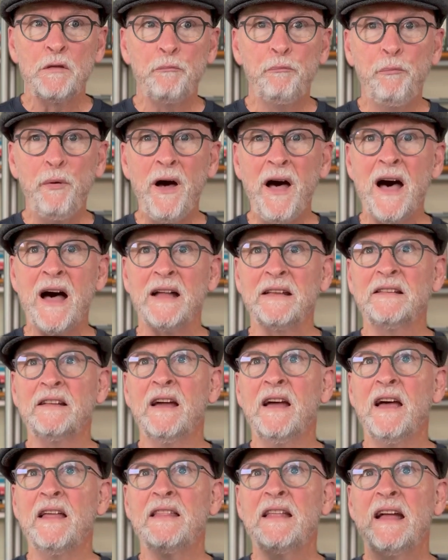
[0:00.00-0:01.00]
but
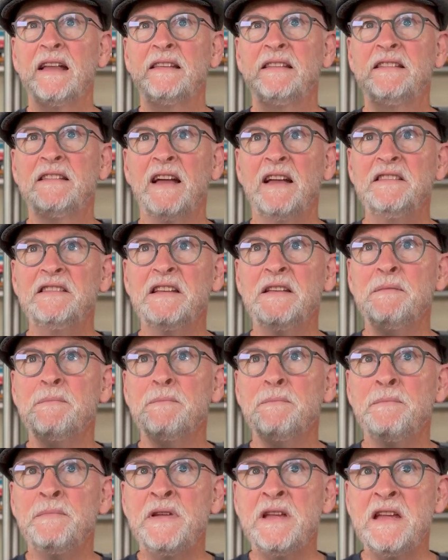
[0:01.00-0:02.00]
that
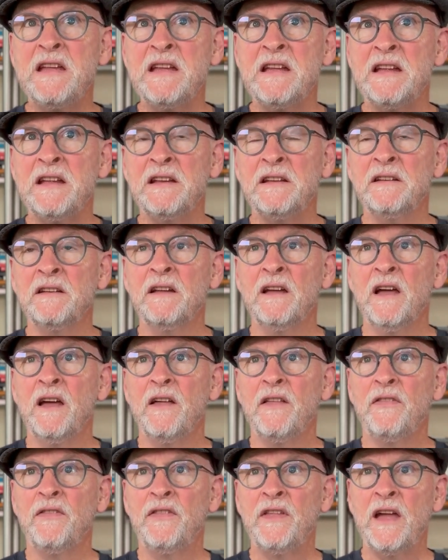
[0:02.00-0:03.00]
doesn't mean
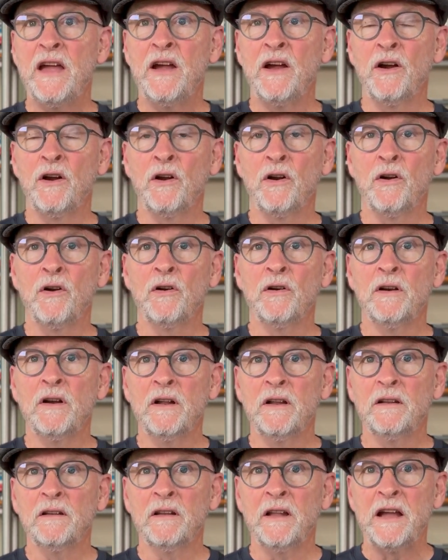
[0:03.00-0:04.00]
they're
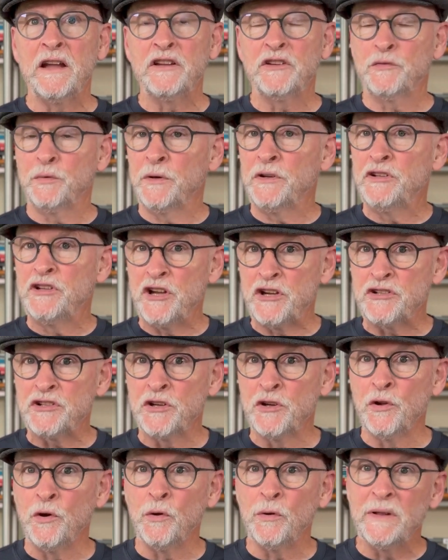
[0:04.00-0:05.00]
like
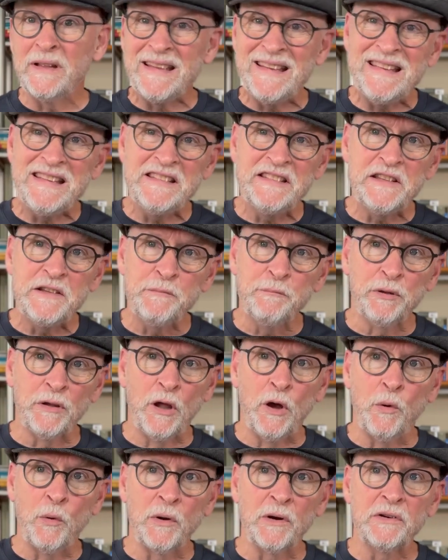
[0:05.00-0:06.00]
traditional easy
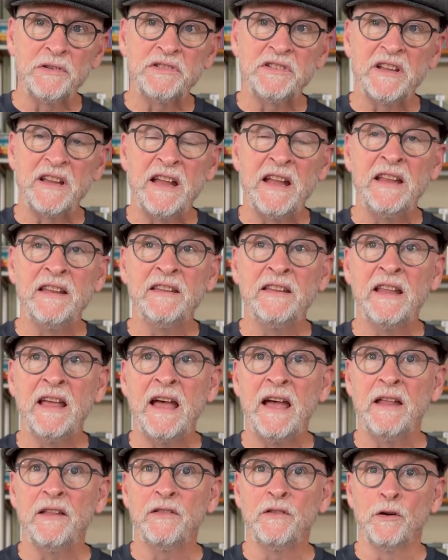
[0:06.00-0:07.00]
blowers in
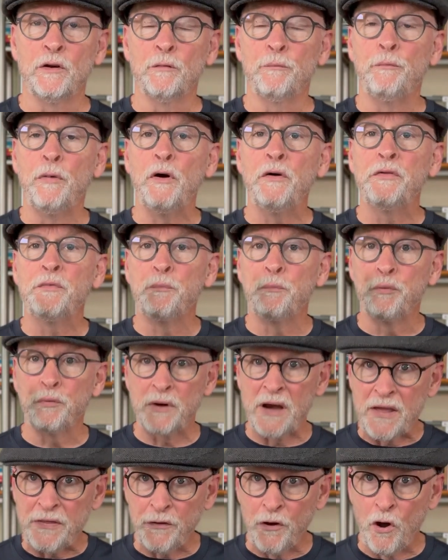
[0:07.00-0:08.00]
that they're both
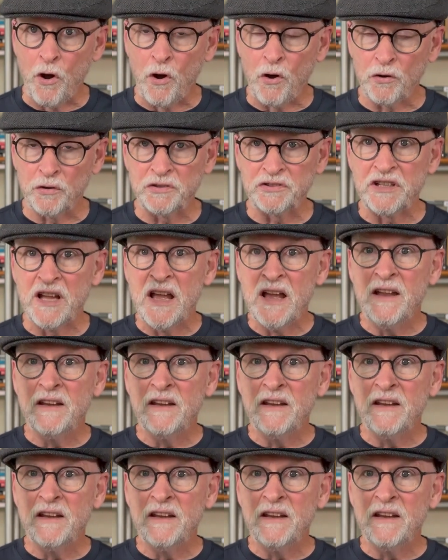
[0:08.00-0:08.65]
breath hogs.